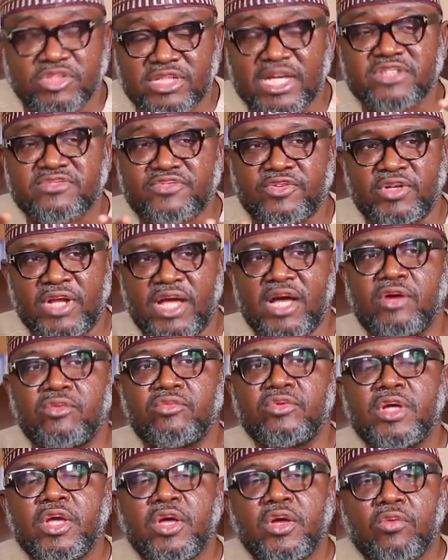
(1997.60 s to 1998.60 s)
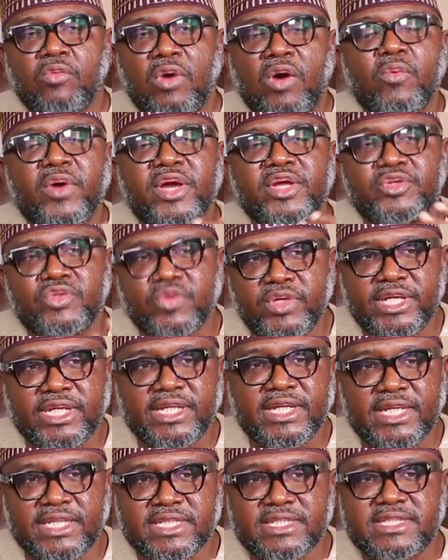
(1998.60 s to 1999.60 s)
But as for now, what we're
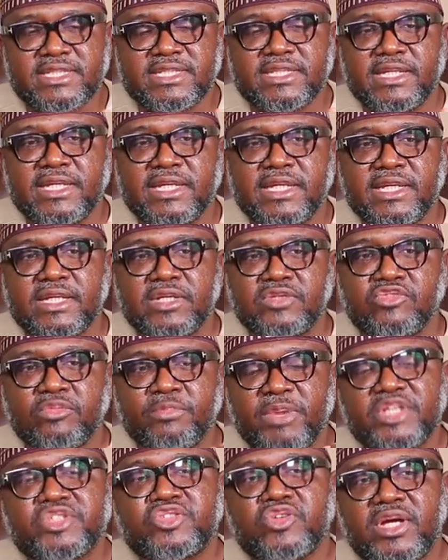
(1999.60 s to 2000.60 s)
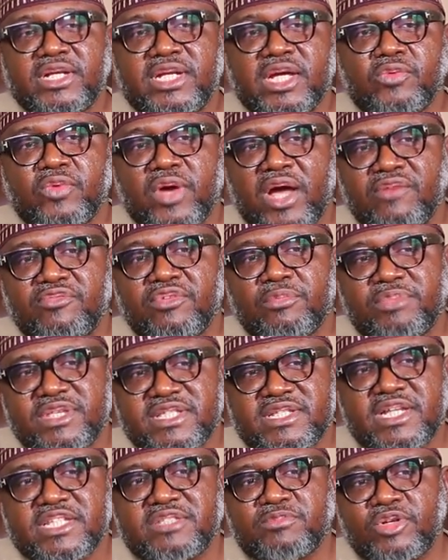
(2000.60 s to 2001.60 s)
doing is to make sure that we have a
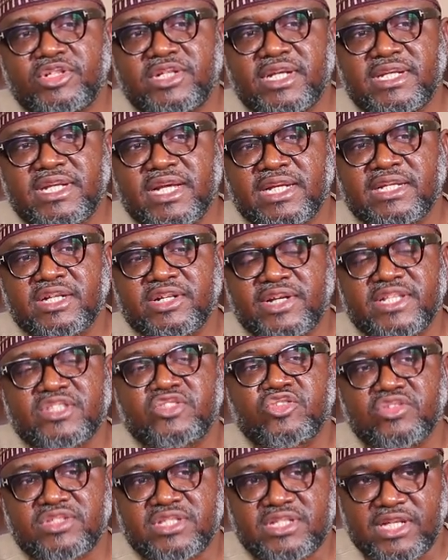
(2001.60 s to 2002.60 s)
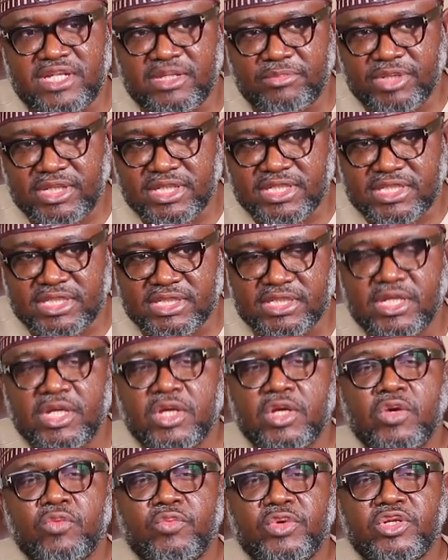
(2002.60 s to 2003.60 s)
business model that creates sustainability.
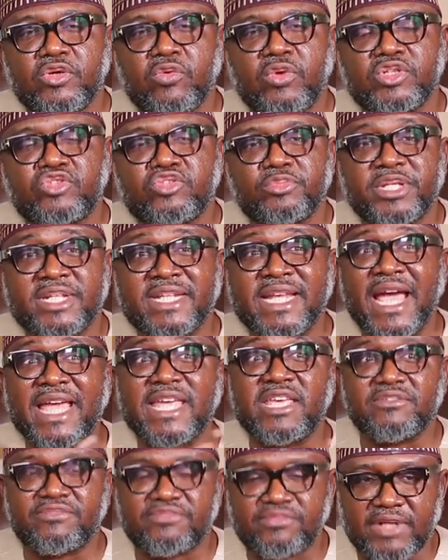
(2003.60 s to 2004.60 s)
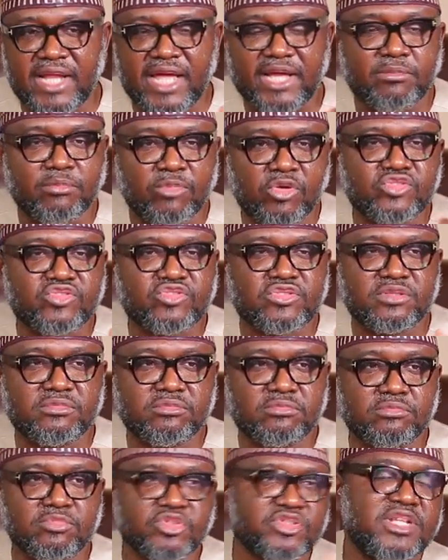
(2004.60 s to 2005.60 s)
We don't want to be naive like
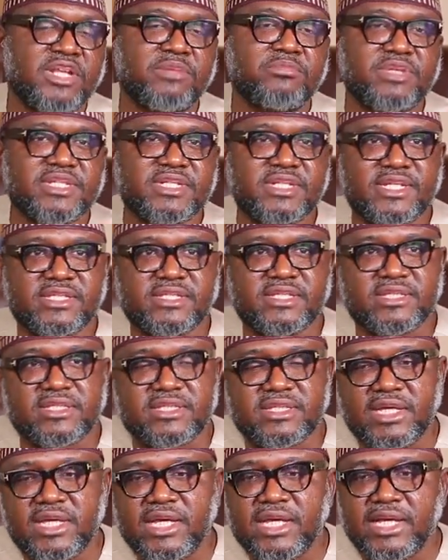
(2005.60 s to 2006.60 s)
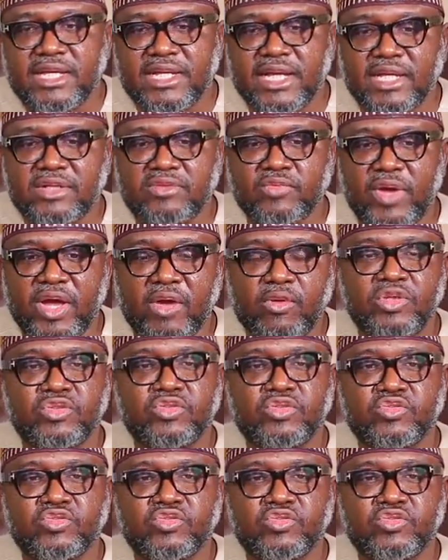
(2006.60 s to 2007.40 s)
most Muslim businesses, that we are going